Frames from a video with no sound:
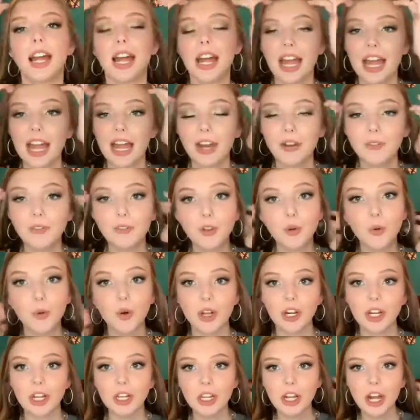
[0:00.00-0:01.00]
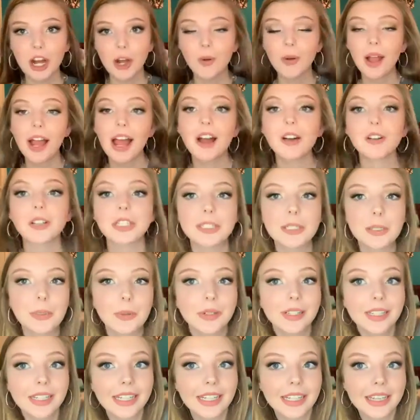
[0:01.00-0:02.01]
And if you want to know how to
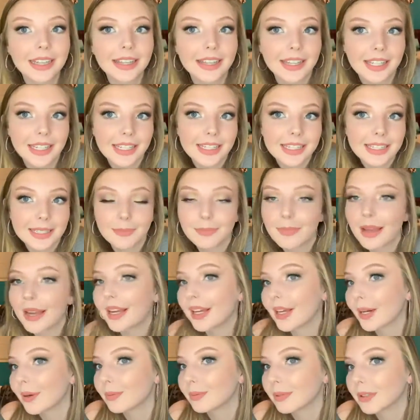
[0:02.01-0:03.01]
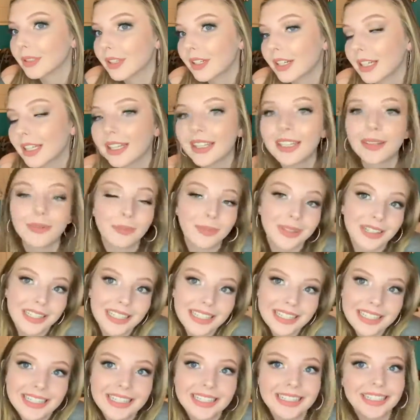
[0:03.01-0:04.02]
get this makeup look, then
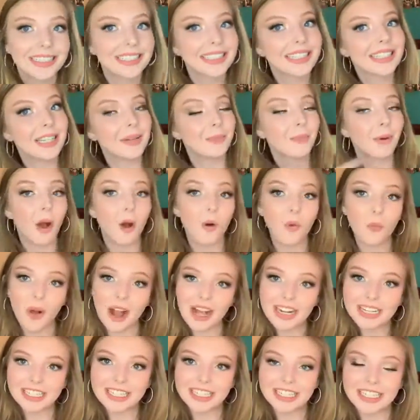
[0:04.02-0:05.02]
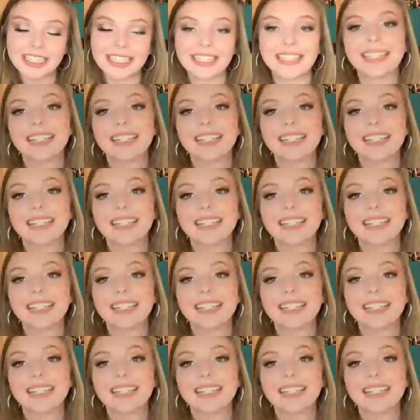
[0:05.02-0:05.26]
please keep on watching.